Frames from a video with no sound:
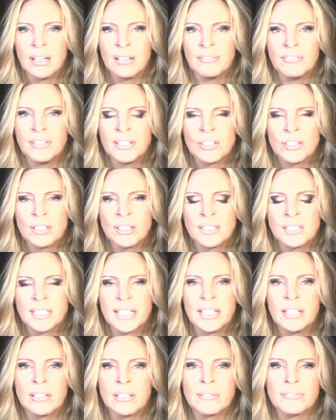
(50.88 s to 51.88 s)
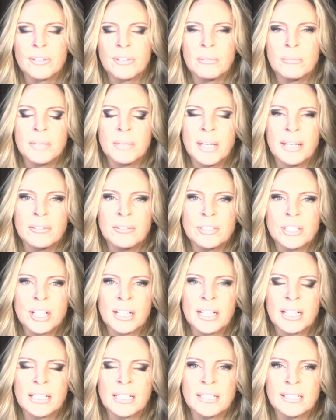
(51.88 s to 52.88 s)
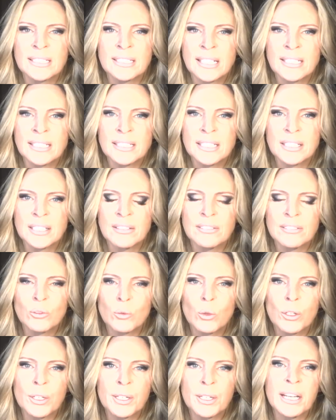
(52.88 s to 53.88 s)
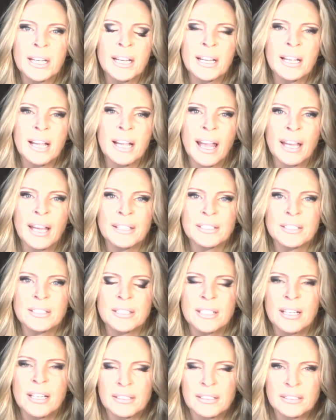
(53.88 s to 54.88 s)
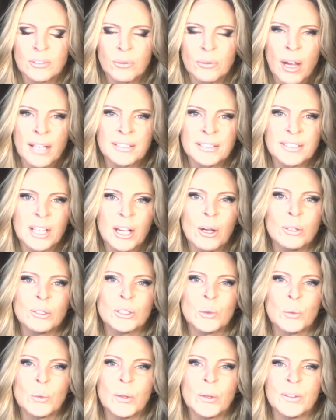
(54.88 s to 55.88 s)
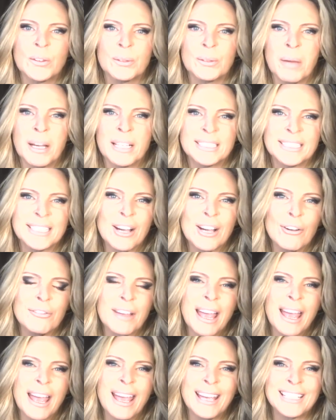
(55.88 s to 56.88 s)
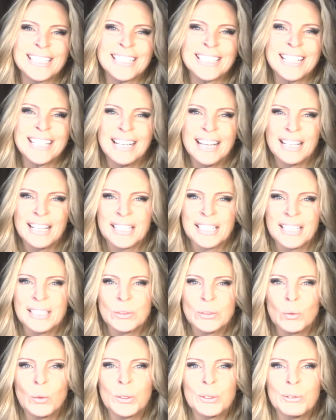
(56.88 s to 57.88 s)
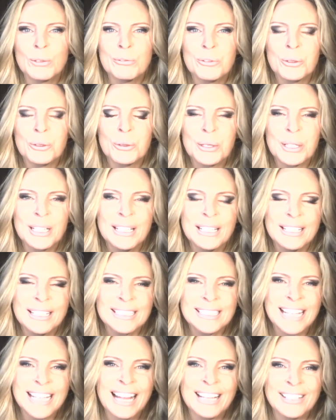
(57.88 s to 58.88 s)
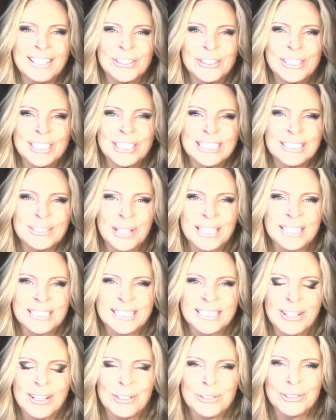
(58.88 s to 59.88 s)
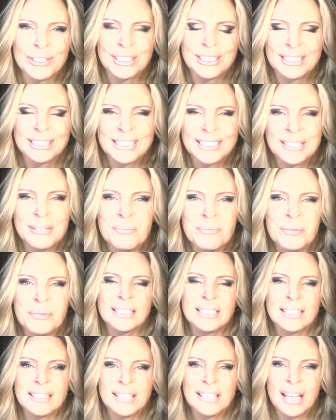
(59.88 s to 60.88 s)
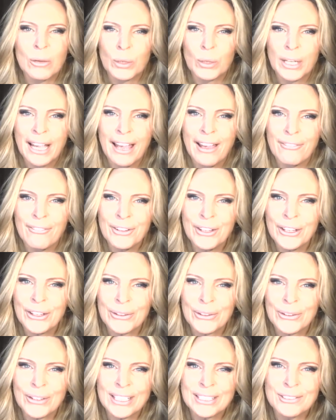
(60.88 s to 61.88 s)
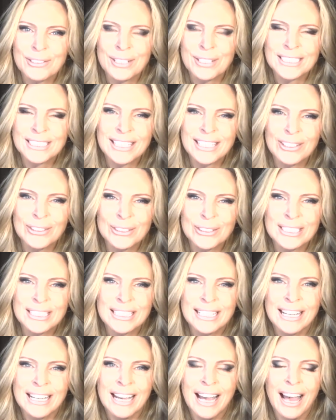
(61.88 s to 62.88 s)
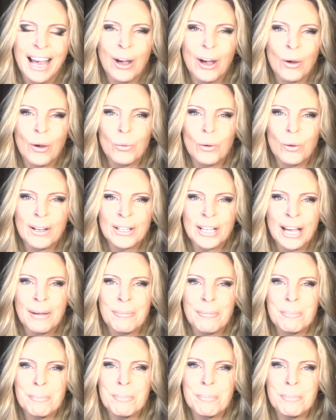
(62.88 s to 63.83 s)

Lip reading: visions here from energetically sensitives working at transCODES with myself and these wonderfully talented trans coaches that we have here at transCODES. Welcome